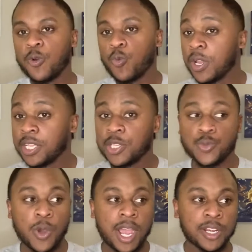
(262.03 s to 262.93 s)
one gets
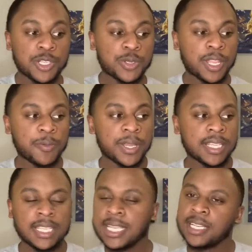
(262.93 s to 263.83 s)
wider, so that way
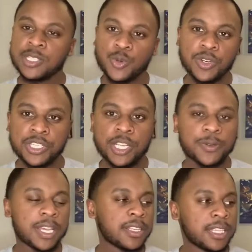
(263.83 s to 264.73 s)
it's like a sword and
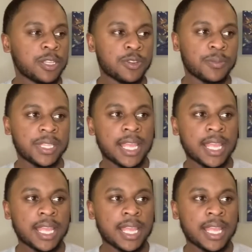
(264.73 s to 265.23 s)
shield kind of thing, you know what I mean?